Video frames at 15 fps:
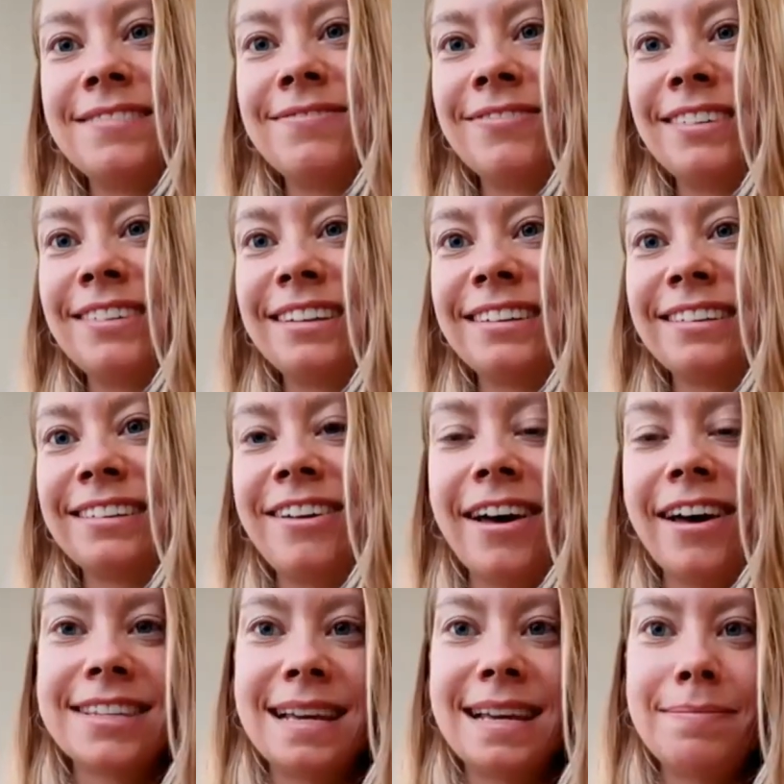will not
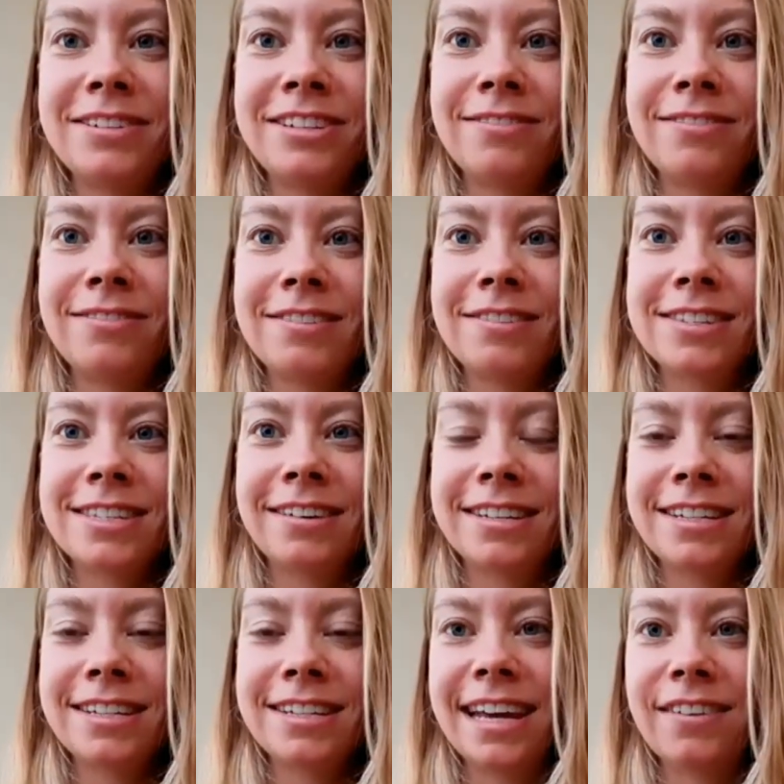accept you when you start to
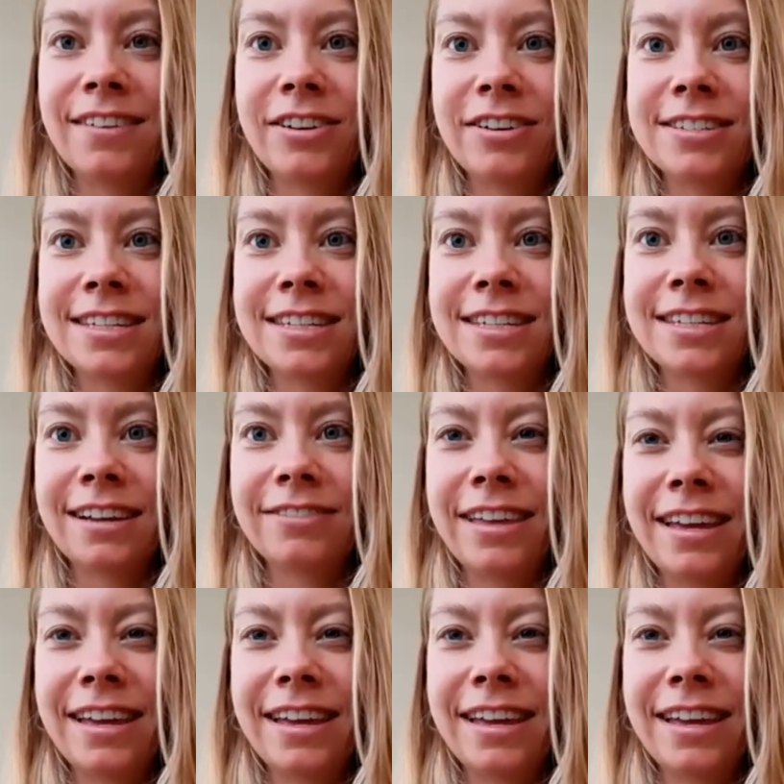take care of yourself,